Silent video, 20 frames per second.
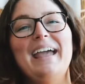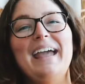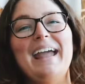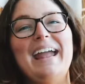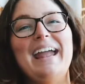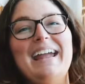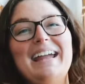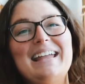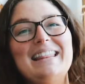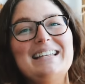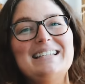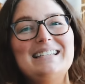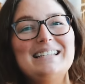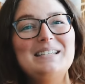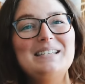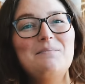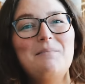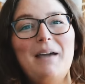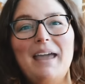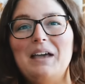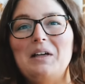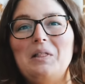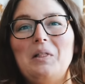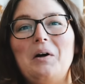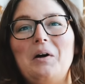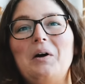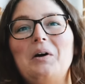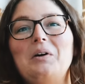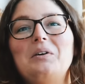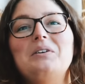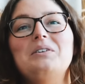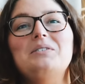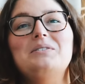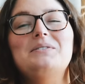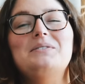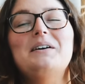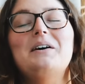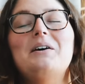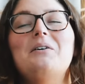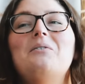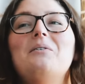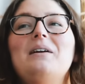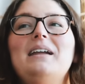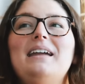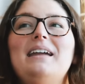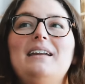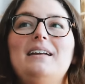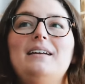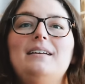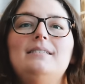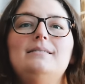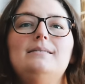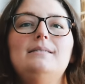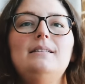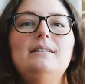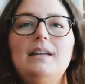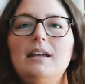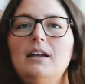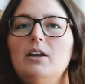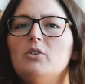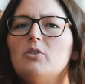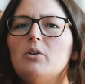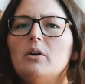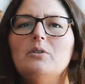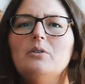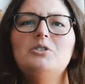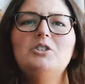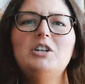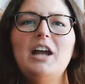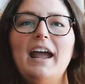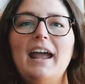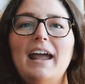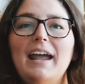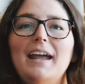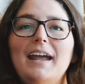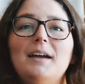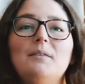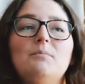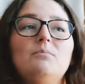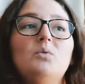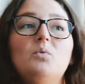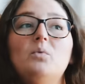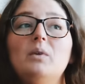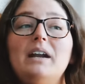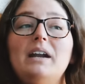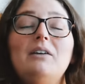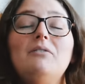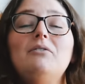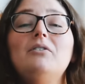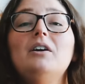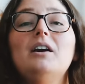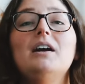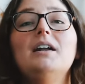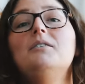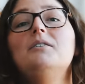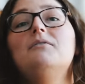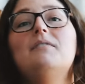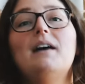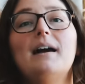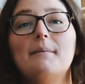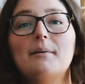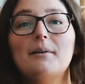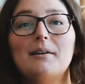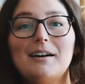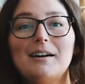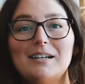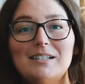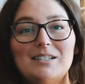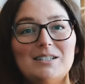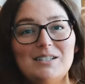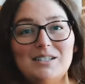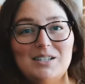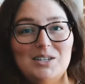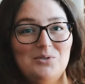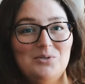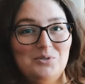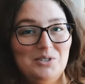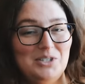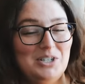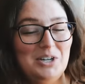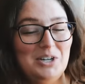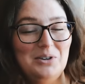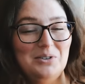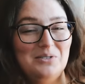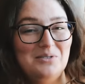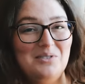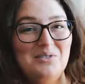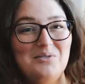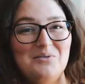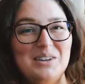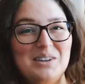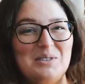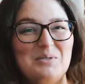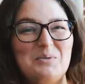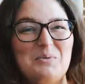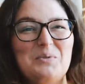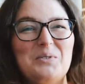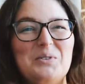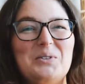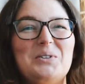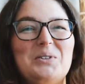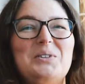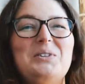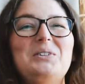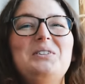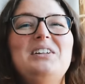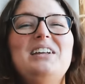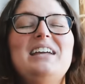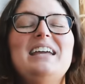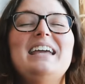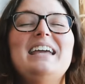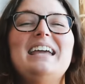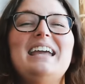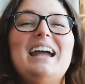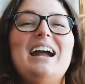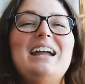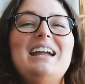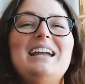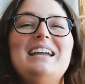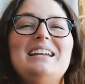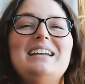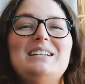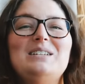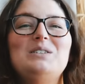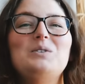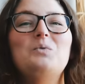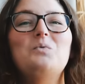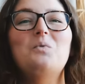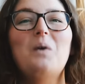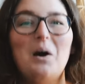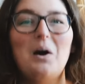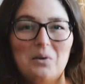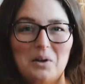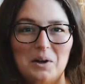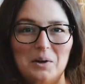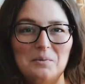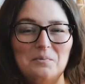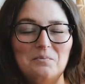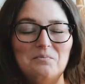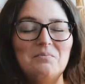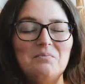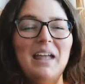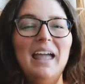And this is a make-along, so it is knit, crochet, whatever kind of fiber arts you do with a wool is welcome.